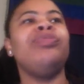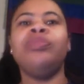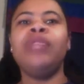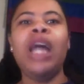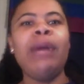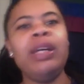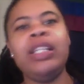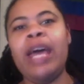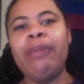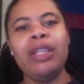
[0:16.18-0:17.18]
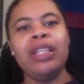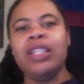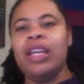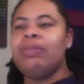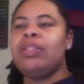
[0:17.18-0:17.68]
not much happened in this
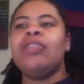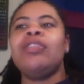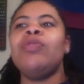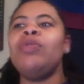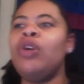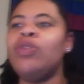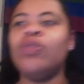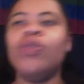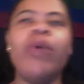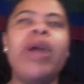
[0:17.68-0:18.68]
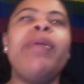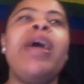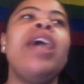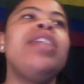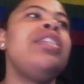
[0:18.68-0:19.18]
episode, so we're gonna zoom right
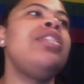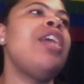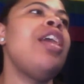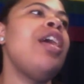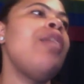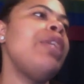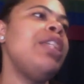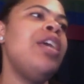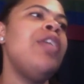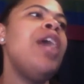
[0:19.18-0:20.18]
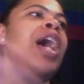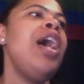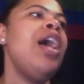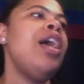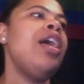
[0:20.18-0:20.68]
past it. Y'all already know.
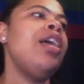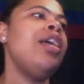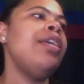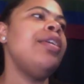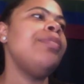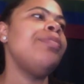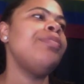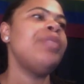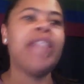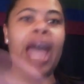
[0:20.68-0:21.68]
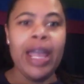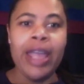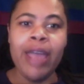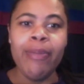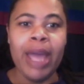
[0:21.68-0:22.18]
Um, Sky
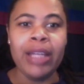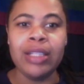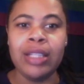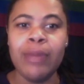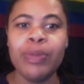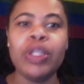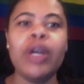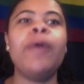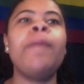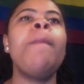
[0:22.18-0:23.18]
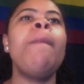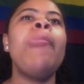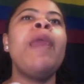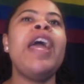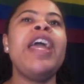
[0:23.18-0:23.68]
came back this episode
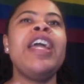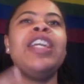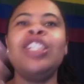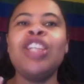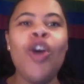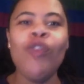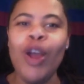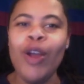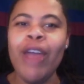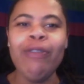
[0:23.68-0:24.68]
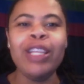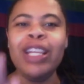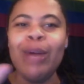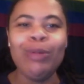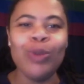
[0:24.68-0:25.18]
and she overheard
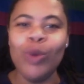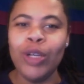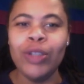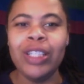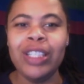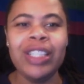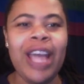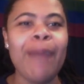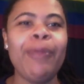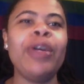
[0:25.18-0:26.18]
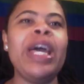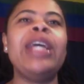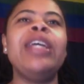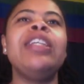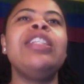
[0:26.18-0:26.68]
everything that was going on in the shop,
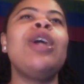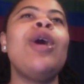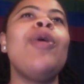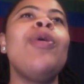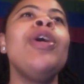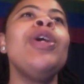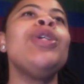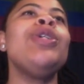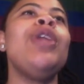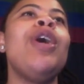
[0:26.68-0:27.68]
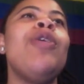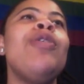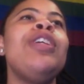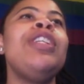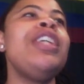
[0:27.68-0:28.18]
okay? So, you
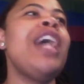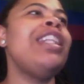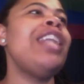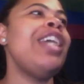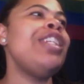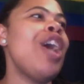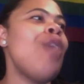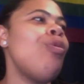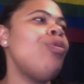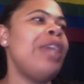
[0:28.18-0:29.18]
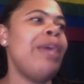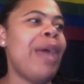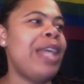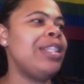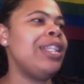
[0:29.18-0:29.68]
know, she got the HR rule that
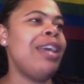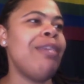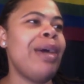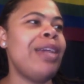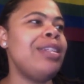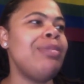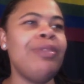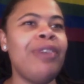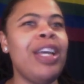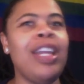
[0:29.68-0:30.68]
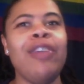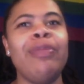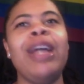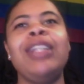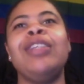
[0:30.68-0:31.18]
basically everybody needs to be fucking
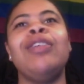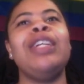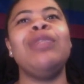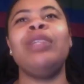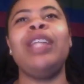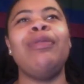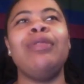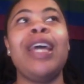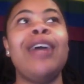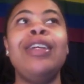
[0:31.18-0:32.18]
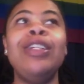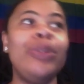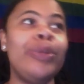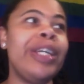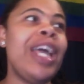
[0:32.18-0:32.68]
everybody. So that's what they was down there
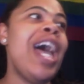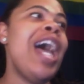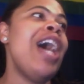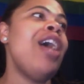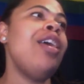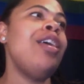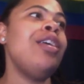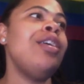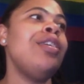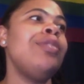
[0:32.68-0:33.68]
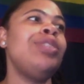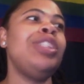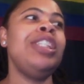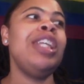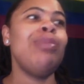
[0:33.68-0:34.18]
doing. Um,
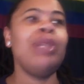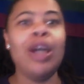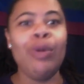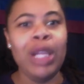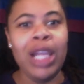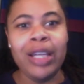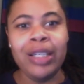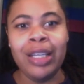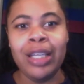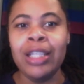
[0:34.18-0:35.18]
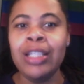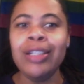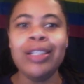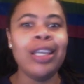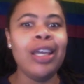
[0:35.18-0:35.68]
she did meet up with London
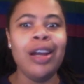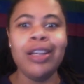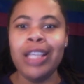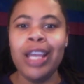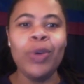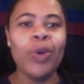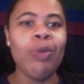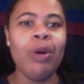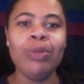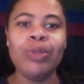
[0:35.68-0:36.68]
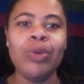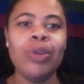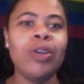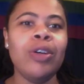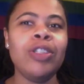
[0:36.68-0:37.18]
to get her take on what was
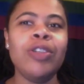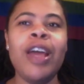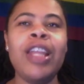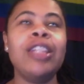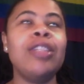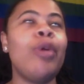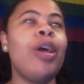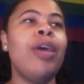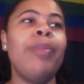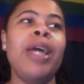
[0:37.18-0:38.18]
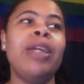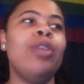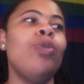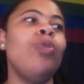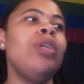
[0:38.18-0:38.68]
going on, trying to integrate her back
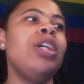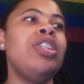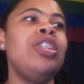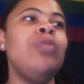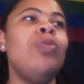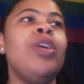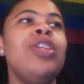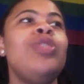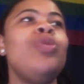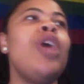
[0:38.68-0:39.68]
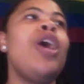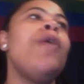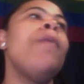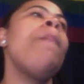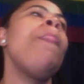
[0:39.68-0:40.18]
in the group because she wants to go